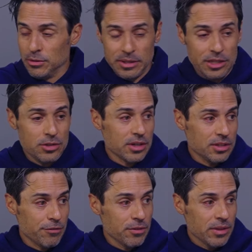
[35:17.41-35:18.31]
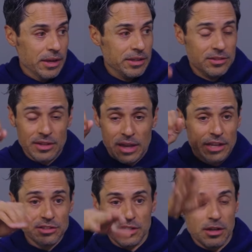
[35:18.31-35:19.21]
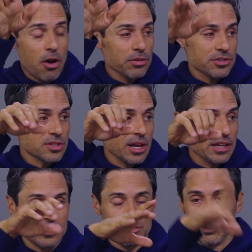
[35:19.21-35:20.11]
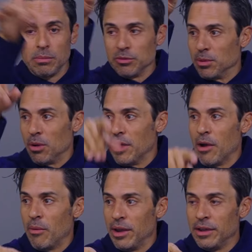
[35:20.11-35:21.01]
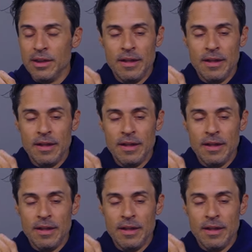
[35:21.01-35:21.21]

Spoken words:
And he took a different line. He's like, I just hit a hard slice because the wind was blowing that way.